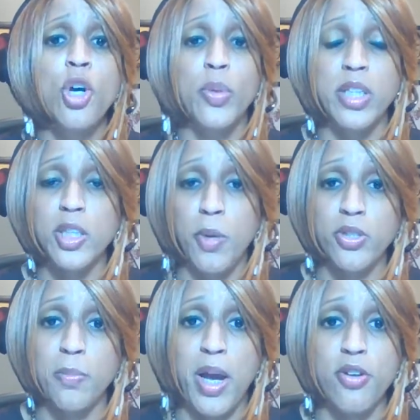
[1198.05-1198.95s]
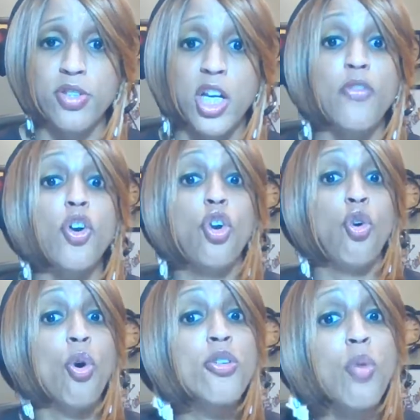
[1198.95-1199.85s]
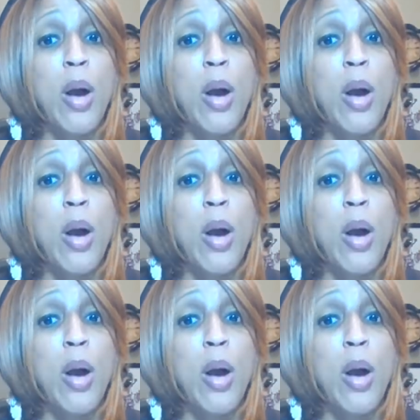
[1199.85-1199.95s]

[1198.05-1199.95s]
with this person by yourself, nor do I